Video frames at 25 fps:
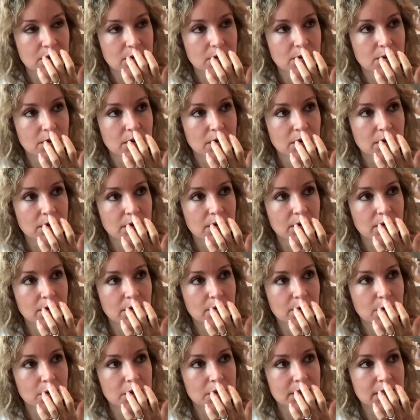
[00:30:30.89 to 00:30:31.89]
So, uh,
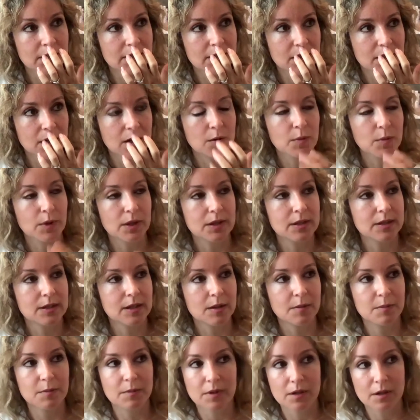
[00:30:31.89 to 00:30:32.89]
of course, they started with
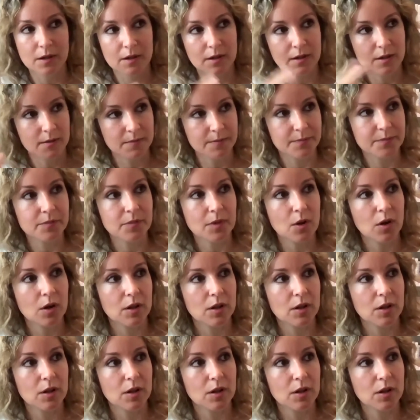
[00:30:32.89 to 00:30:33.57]
some um,